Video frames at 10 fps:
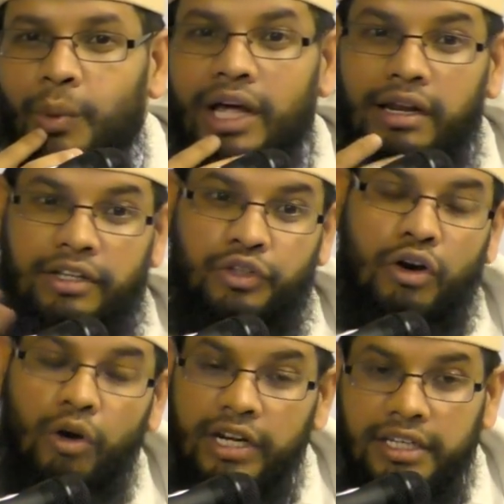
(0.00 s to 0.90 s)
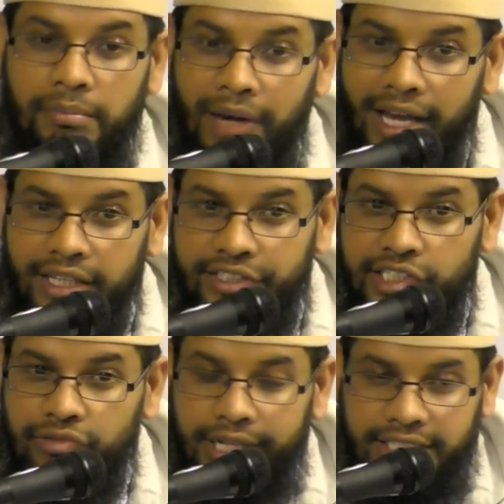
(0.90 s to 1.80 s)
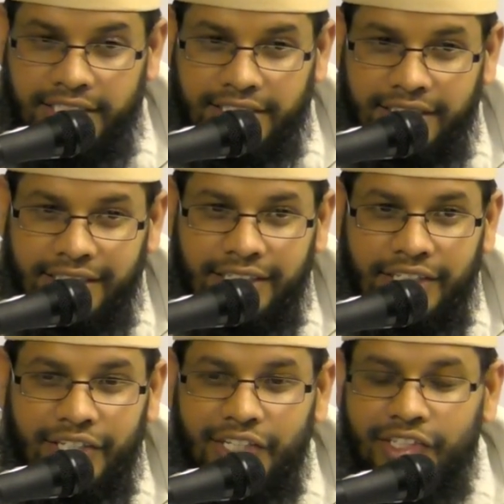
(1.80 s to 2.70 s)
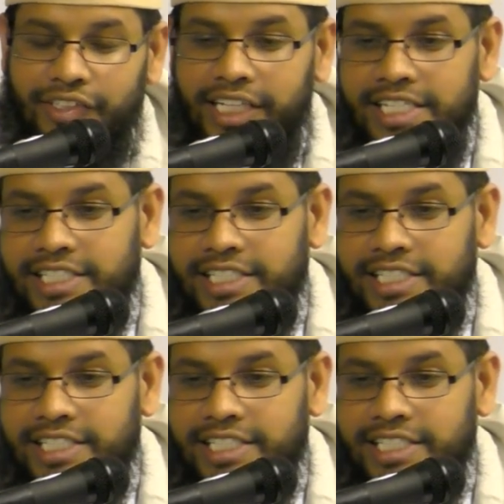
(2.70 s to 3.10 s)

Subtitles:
well, you're calling black, this is racist. So then